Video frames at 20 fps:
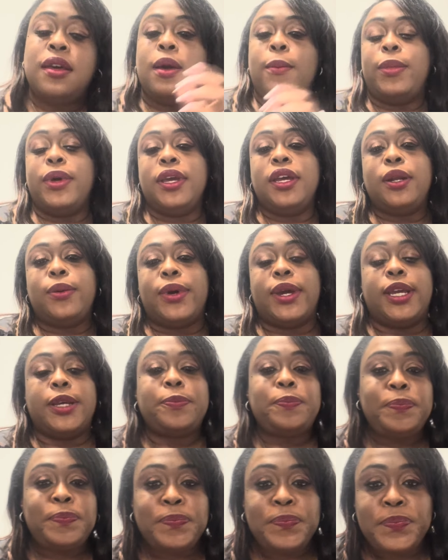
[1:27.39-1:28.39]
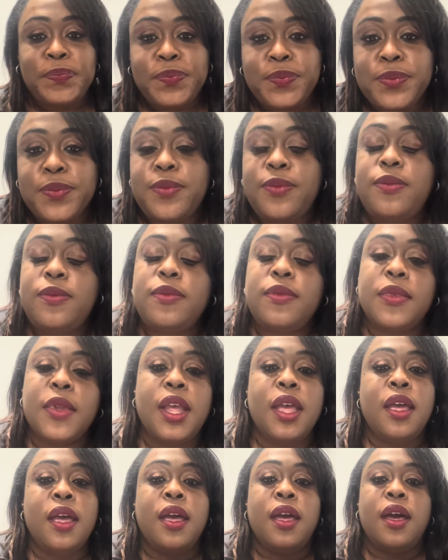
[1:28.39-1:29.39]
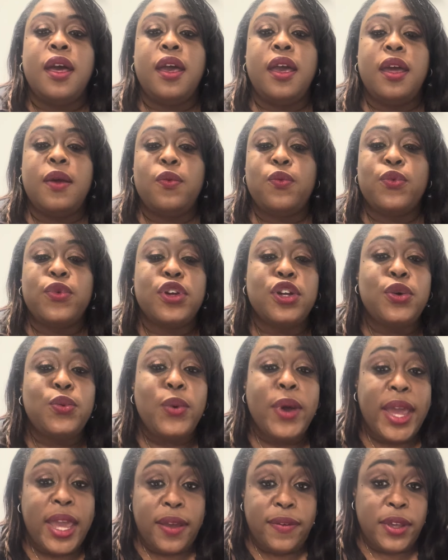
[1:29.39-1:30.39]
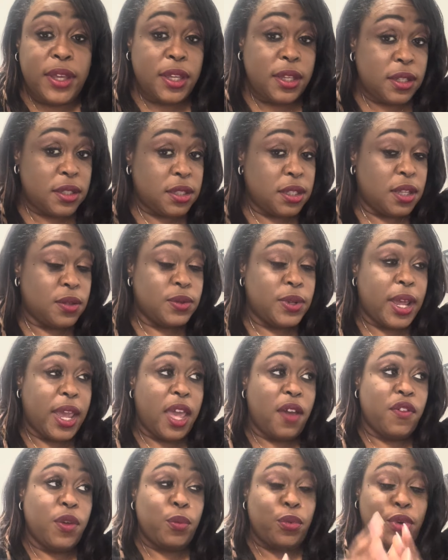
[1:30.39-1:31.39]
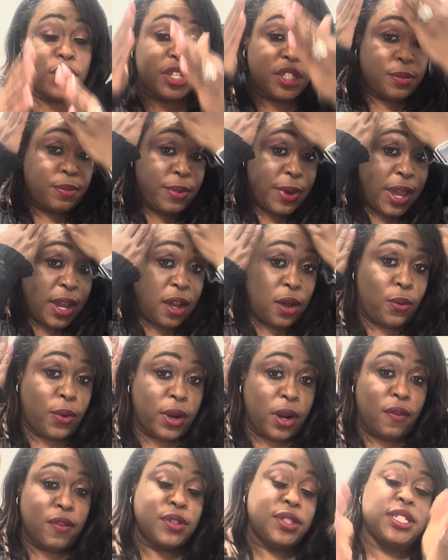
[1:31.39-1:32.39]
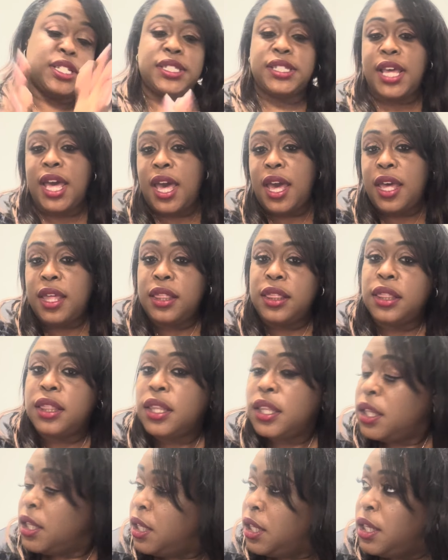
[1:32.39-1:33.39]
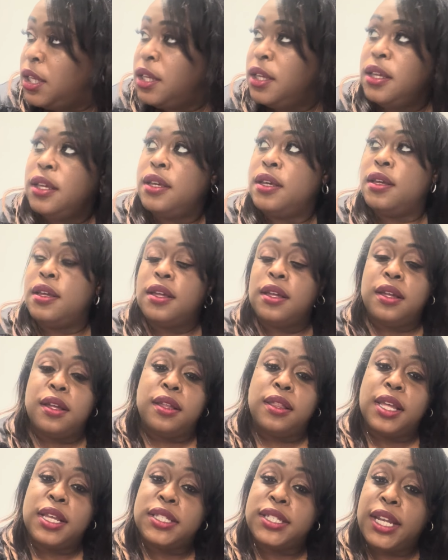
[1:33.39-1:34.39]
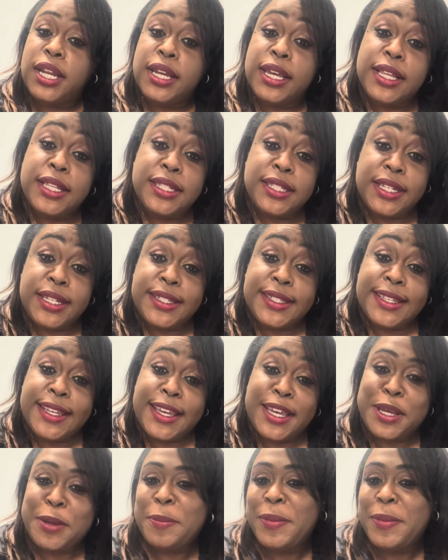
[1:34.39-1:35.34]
But anyway, and real wavy. So when I have it brushed back or whatever to the side, they say they can see sick.